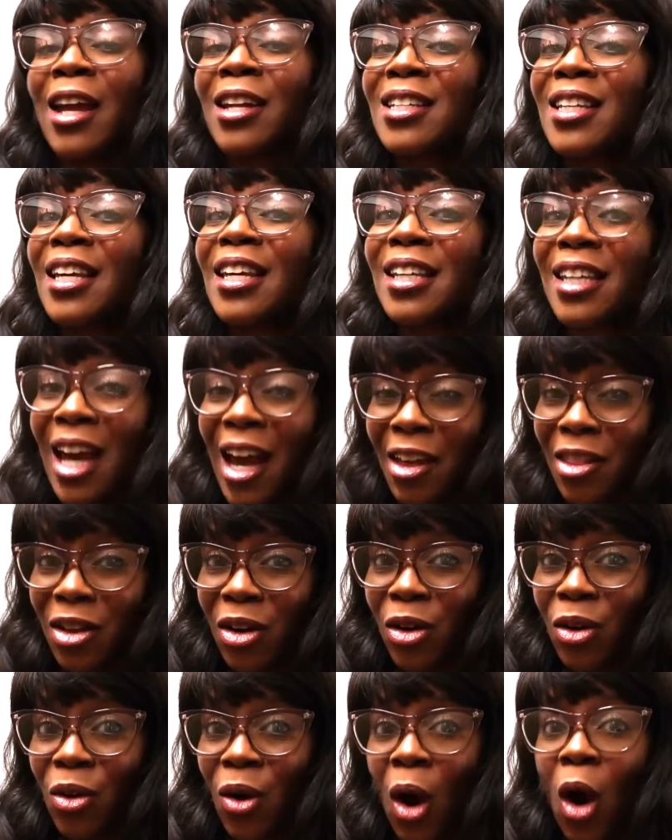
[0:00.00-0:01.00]
And
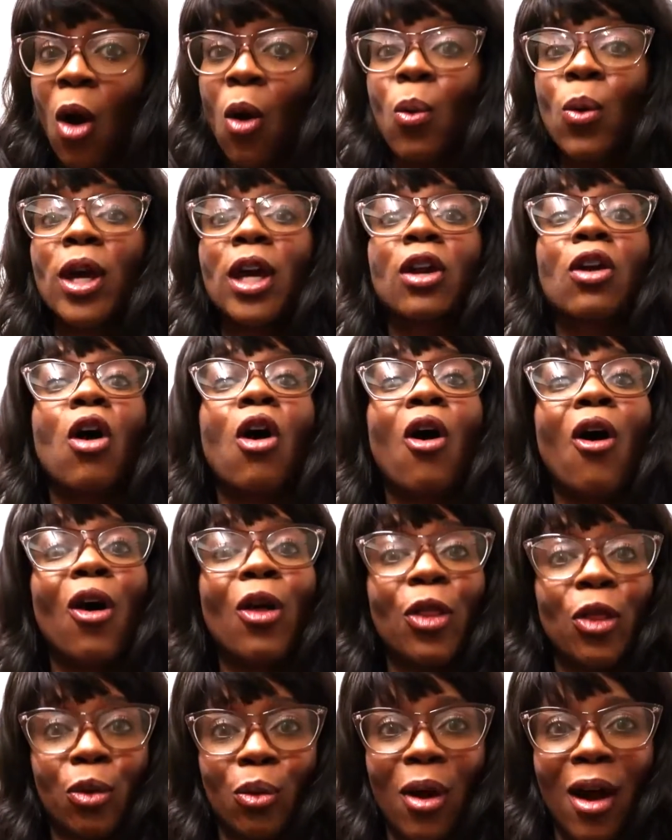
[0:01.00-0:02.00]
together, we can
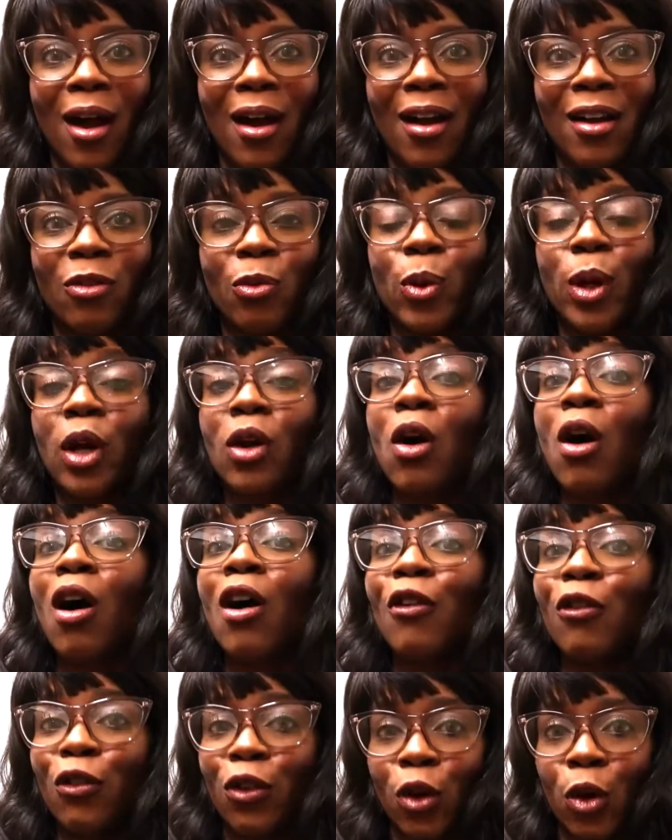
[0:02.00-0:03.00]
all thrive. We can
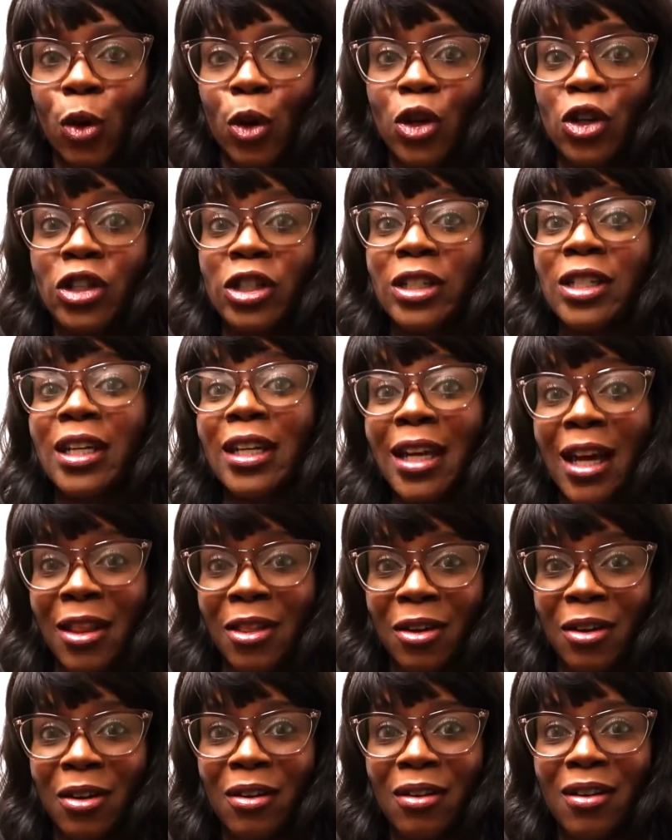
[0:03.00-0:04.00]
all flourish
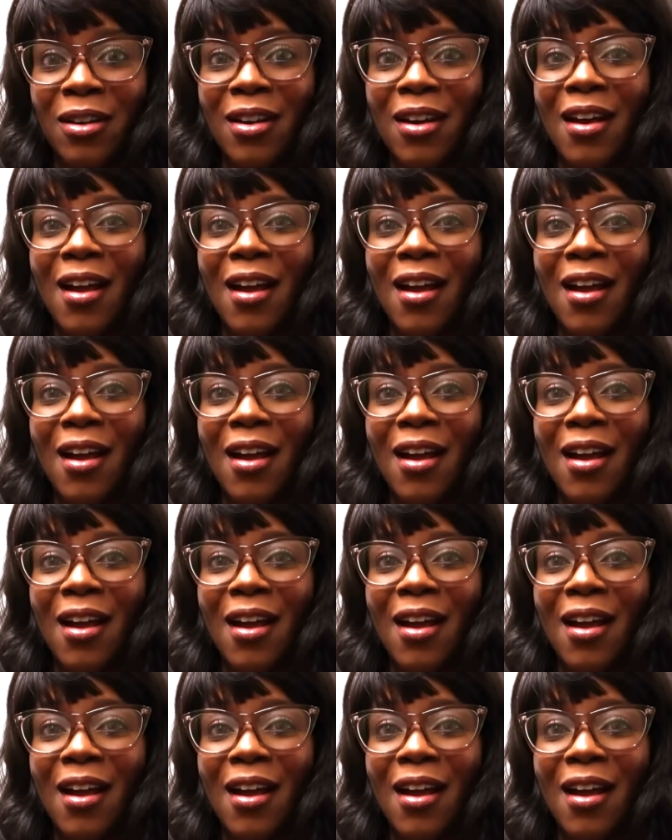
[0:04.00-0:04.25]
together.